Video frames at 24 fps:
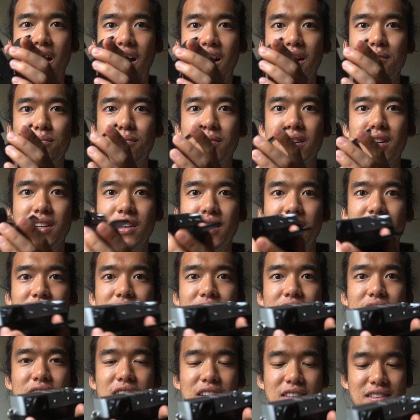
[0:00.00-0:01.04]
up,
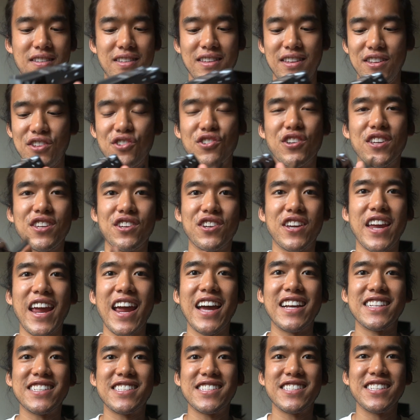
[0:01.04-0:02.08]
you
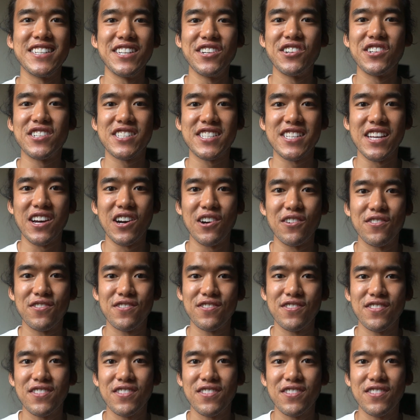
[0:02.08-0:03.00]
can't see yourself